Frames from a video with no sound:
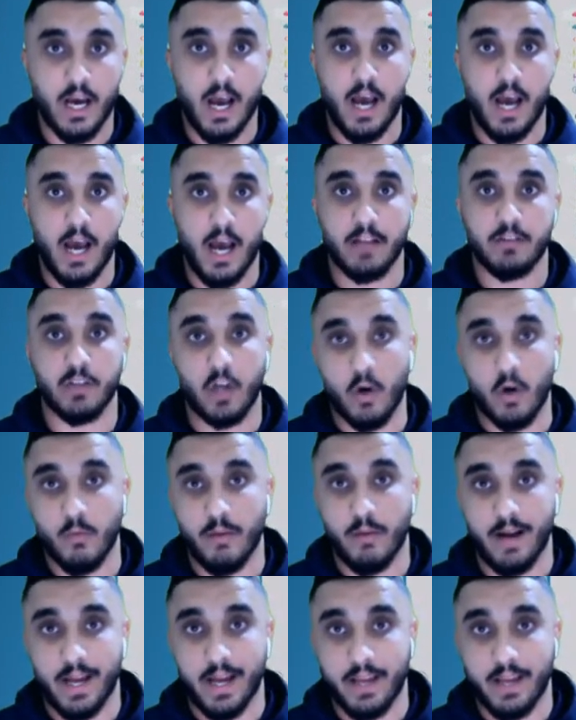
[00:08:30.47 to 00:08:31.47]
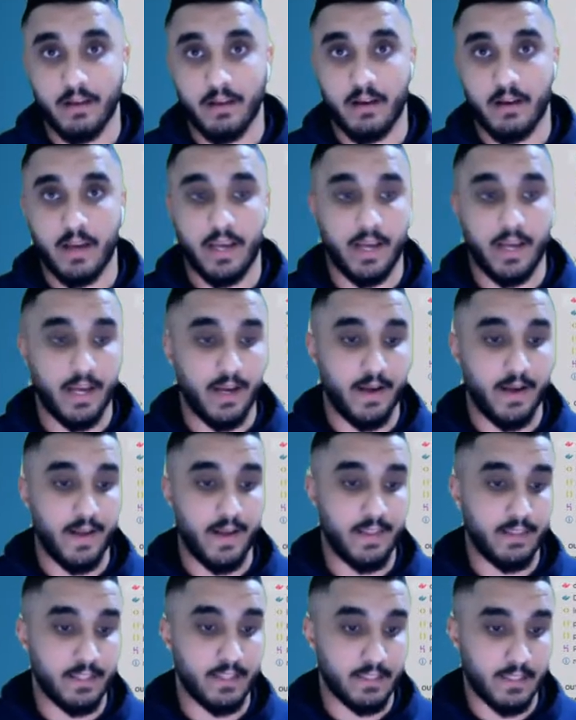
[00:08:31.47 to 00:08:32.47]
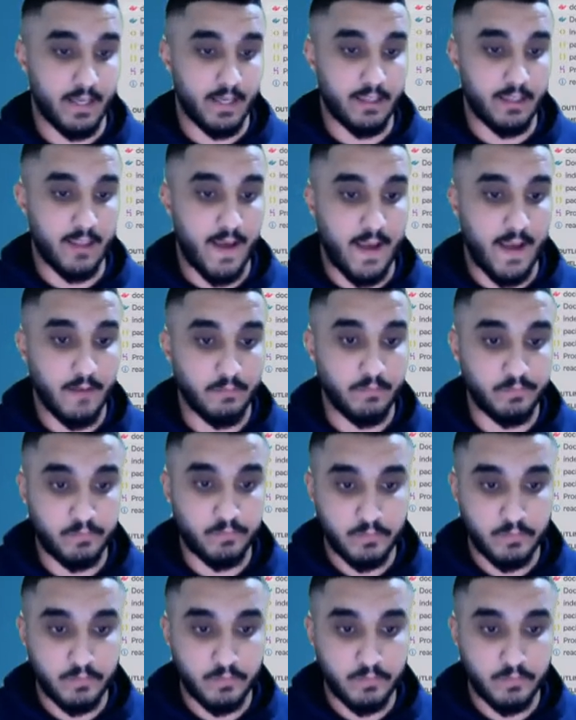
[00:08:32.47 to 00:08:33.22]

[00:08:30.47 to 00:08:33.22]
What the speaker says: to go by, and things like that.